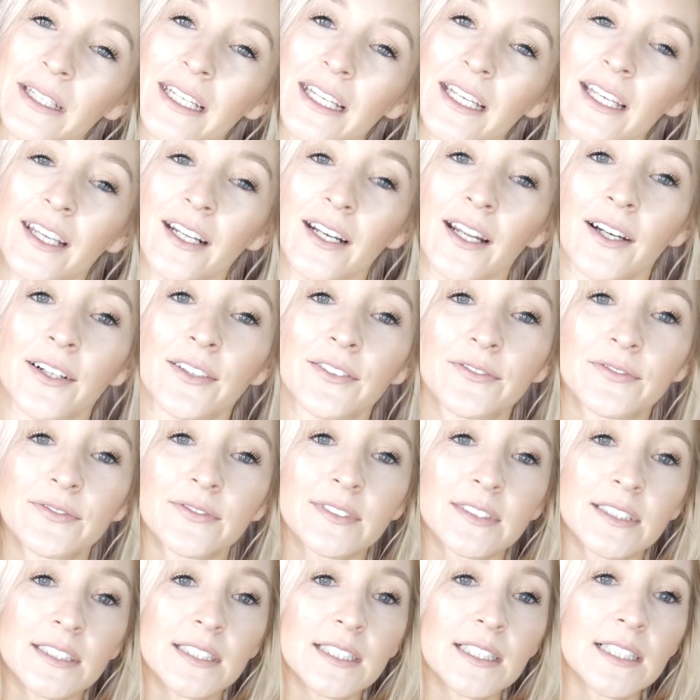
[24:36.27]
you know,
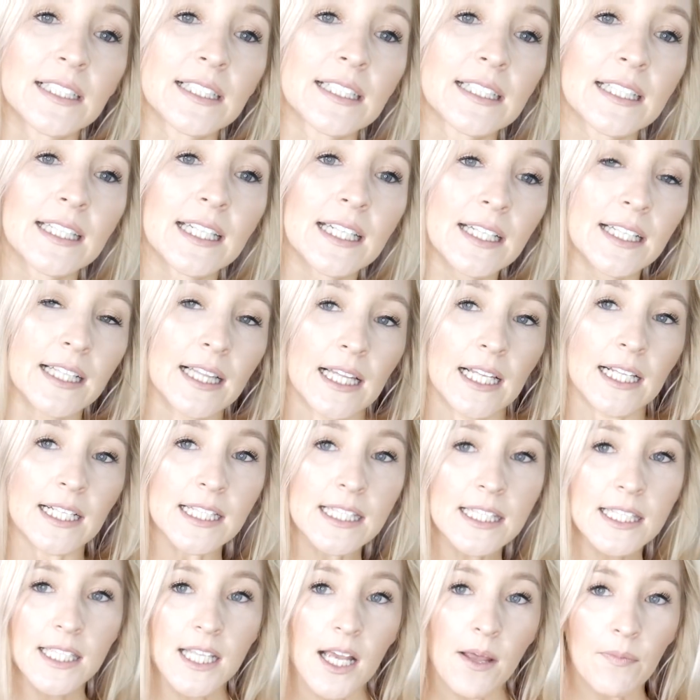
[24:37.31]
getting a little
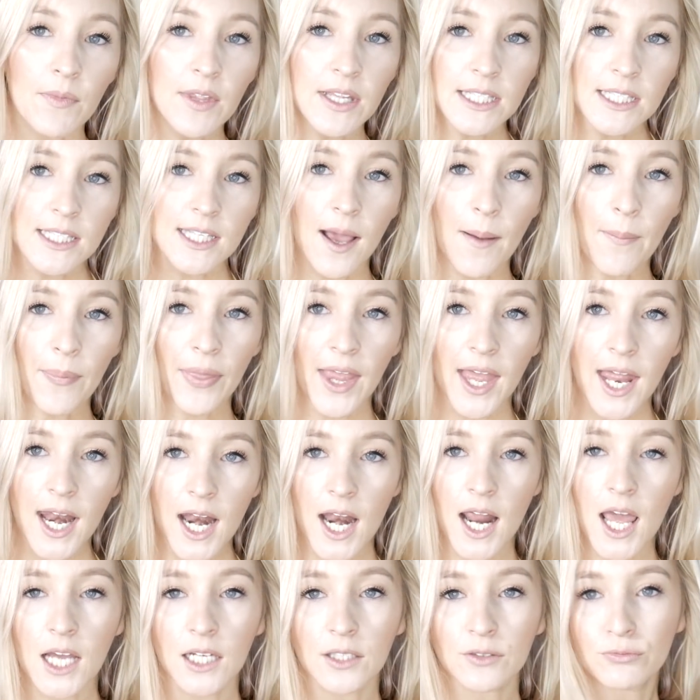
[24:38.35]
something, something.